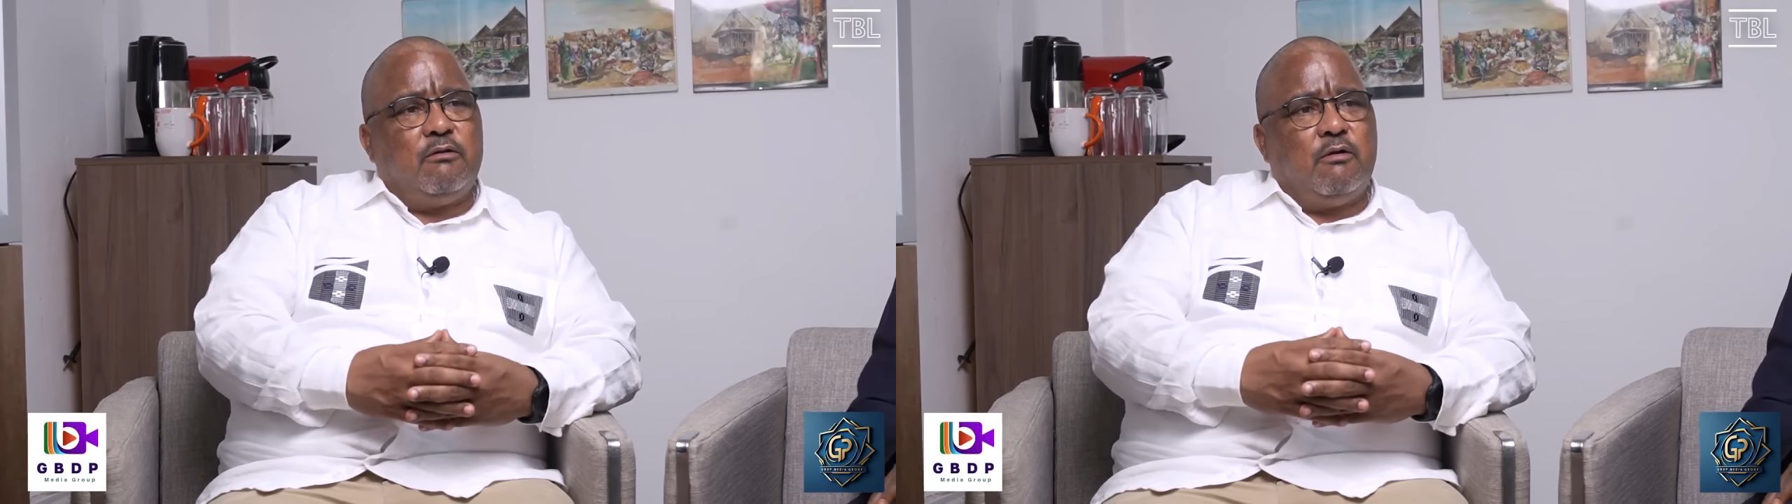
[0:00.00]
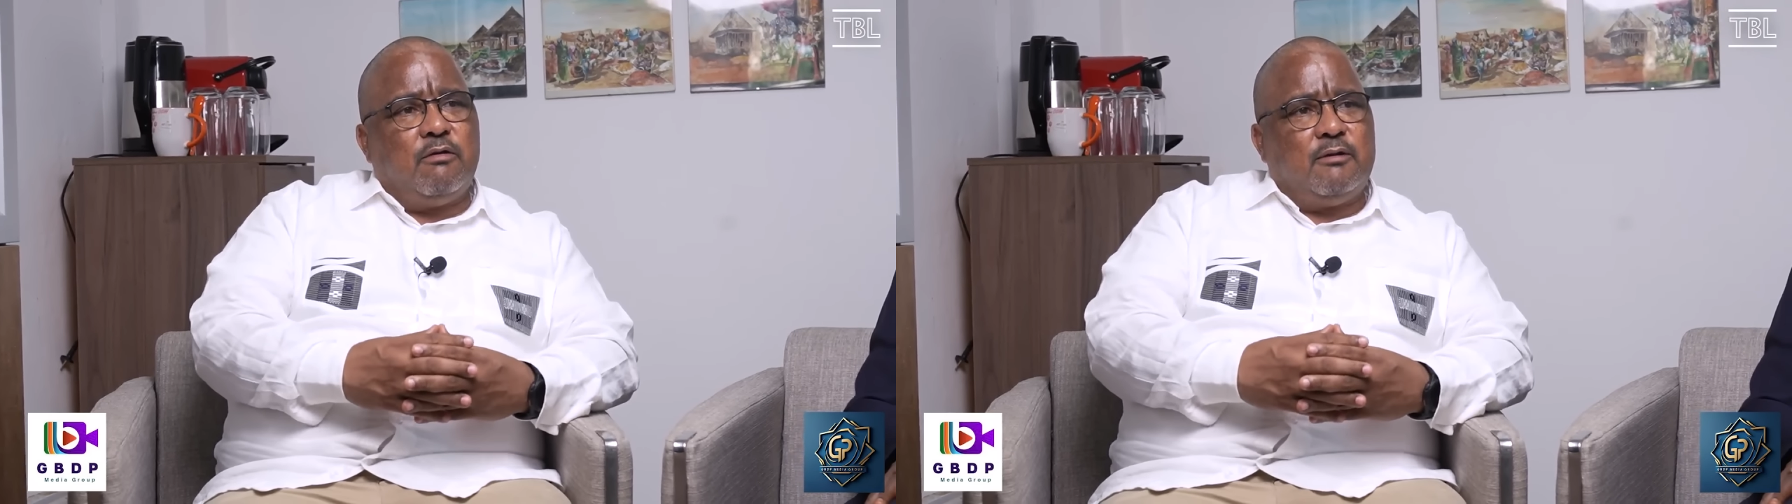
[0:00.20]

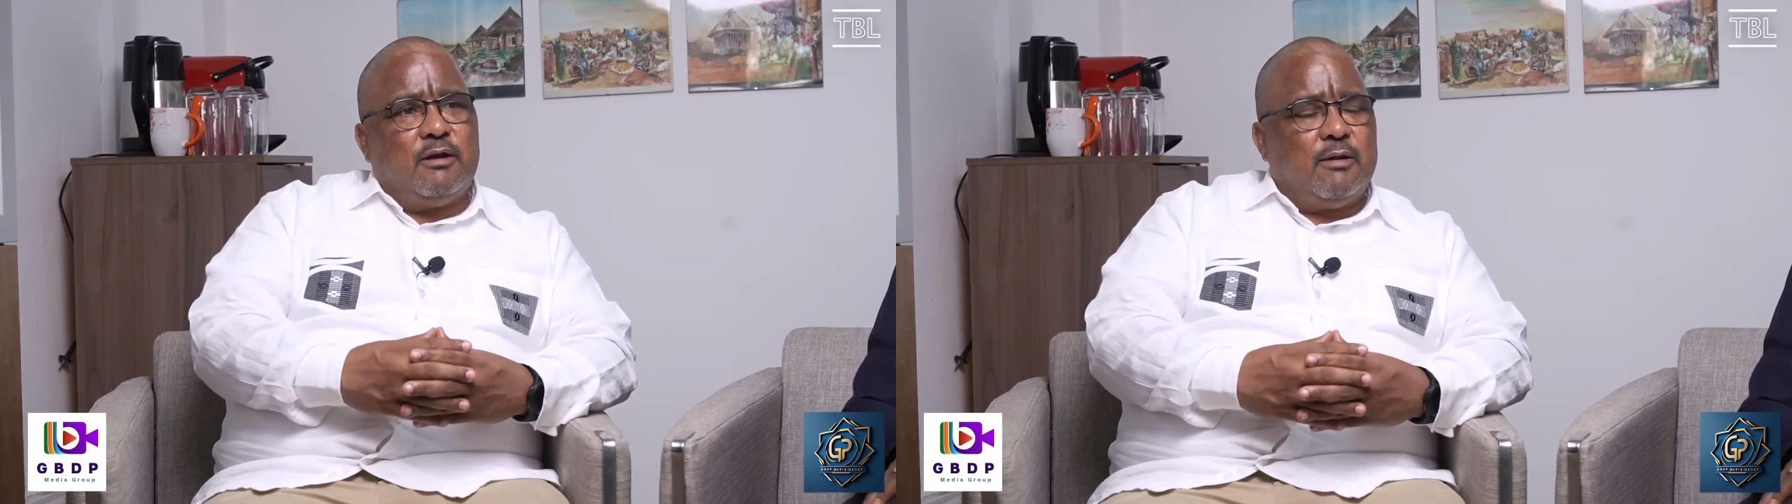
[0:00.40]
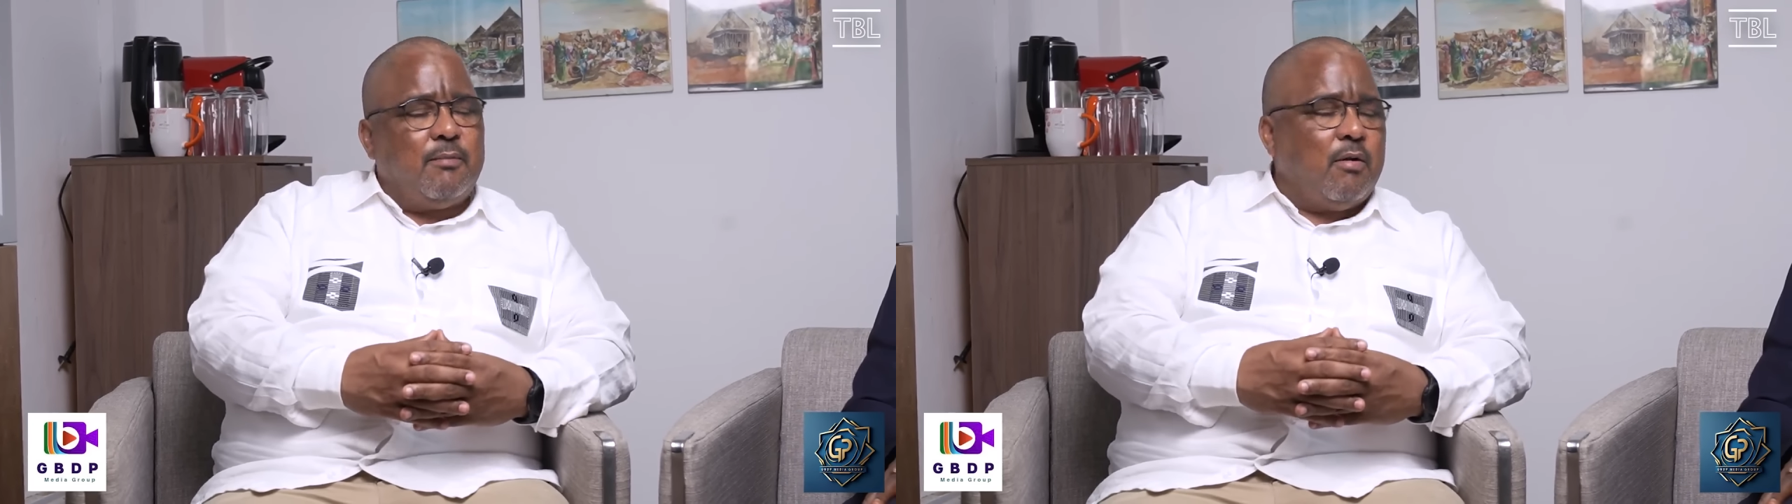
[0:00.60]
north and
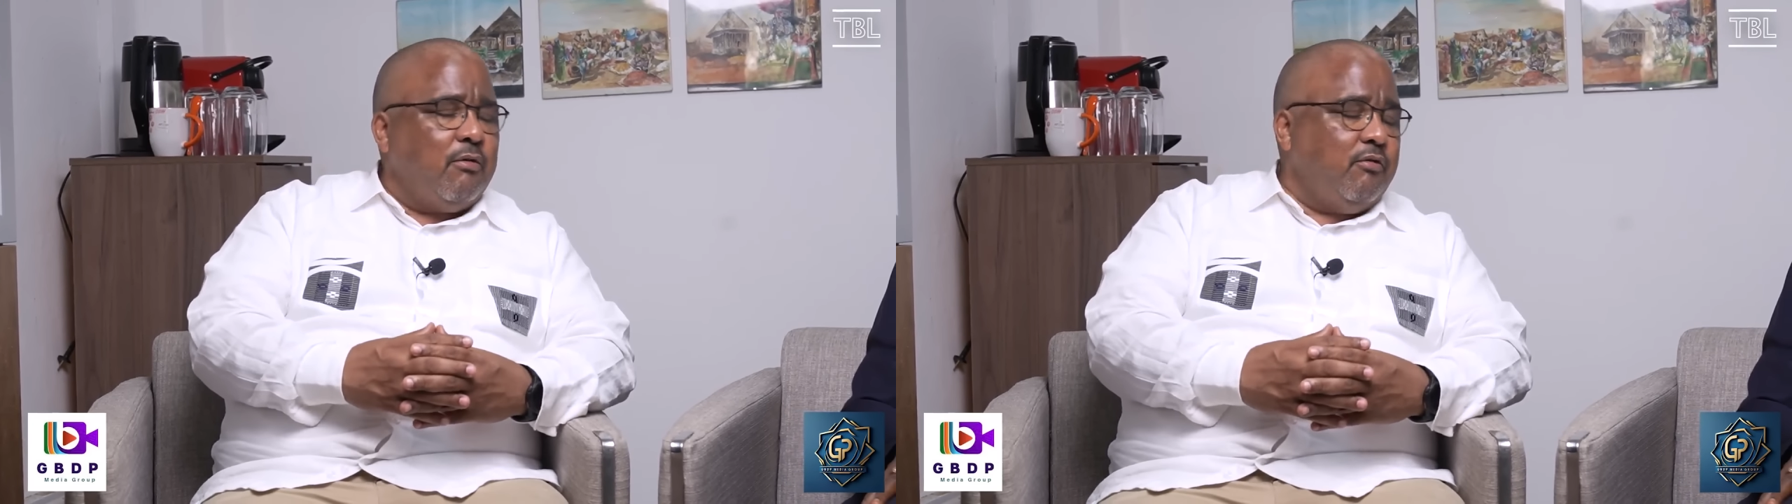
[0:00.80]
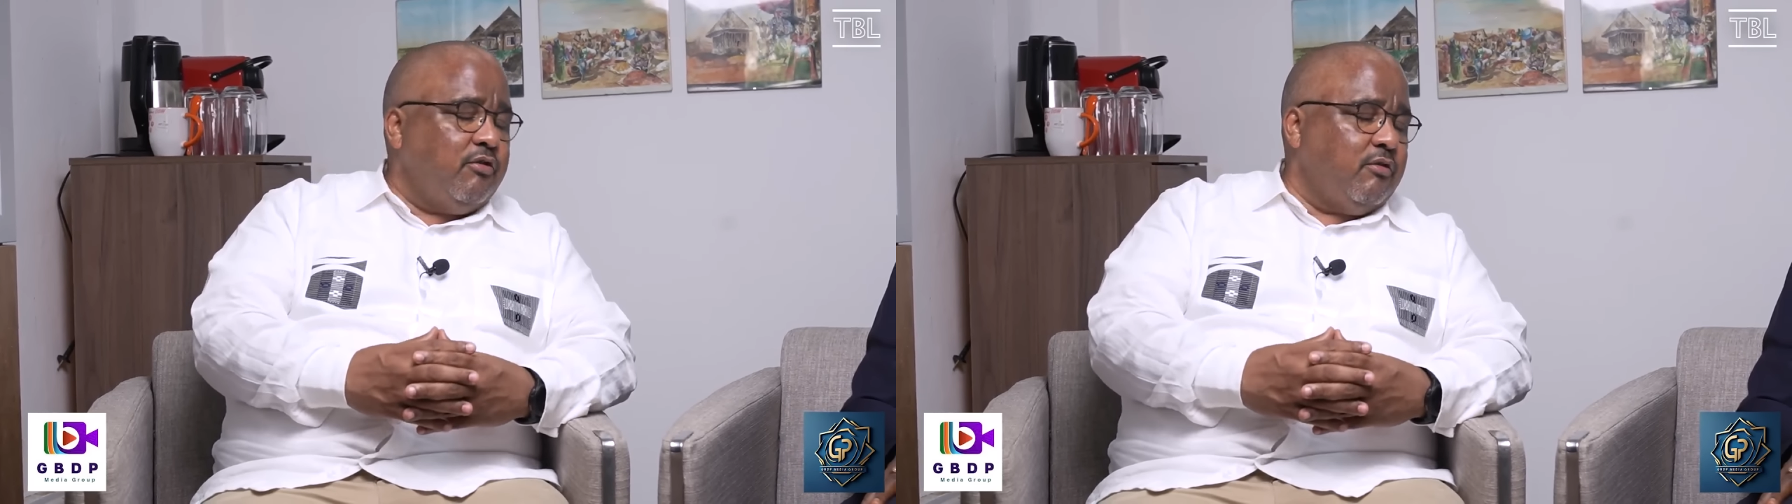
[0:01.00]

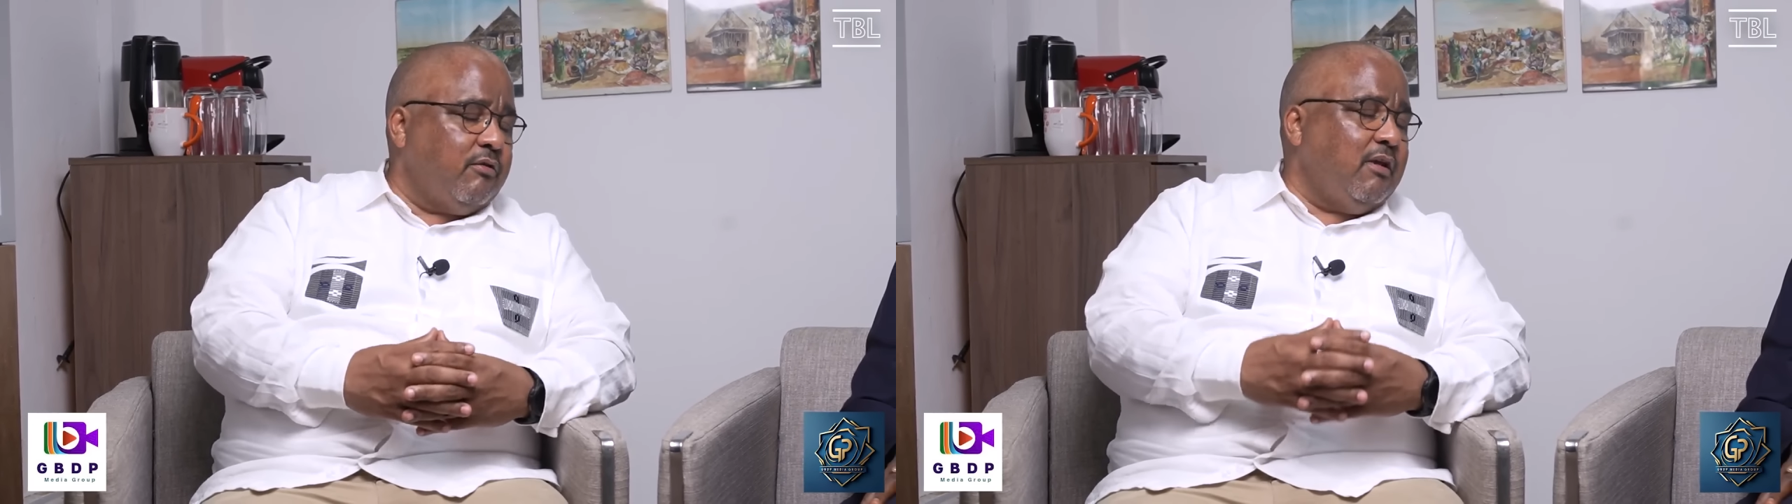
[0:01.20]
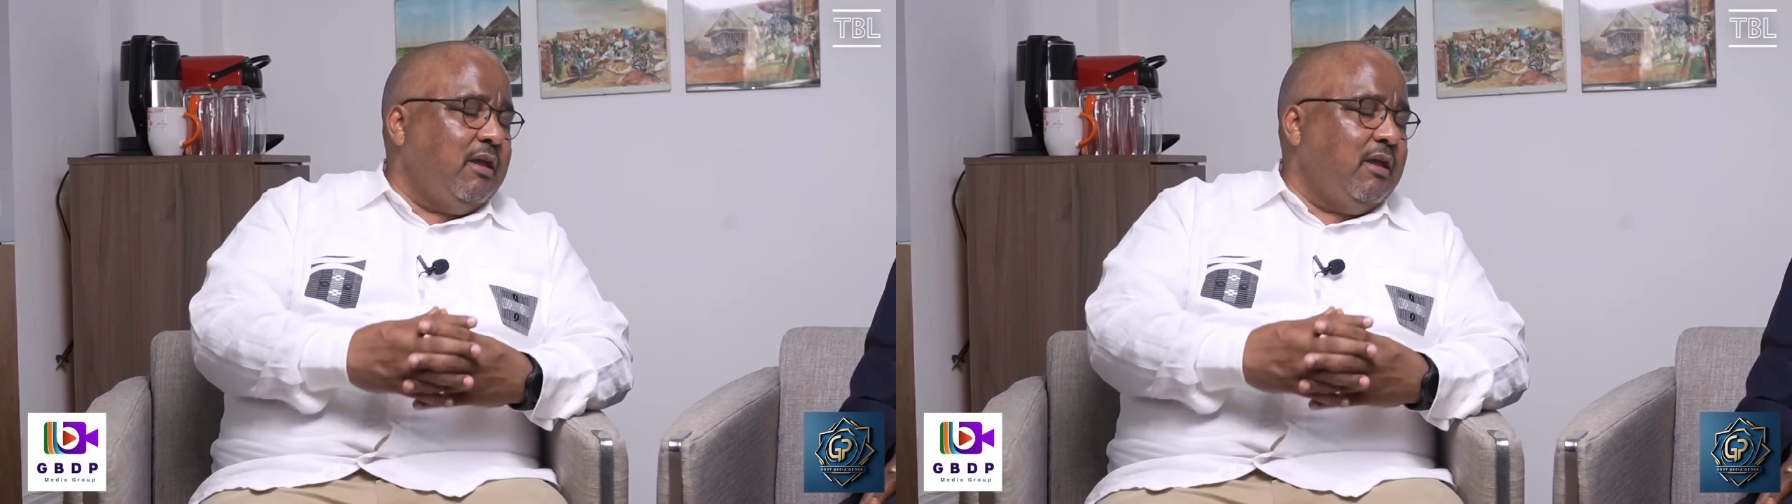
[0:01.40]
Adamawa regions,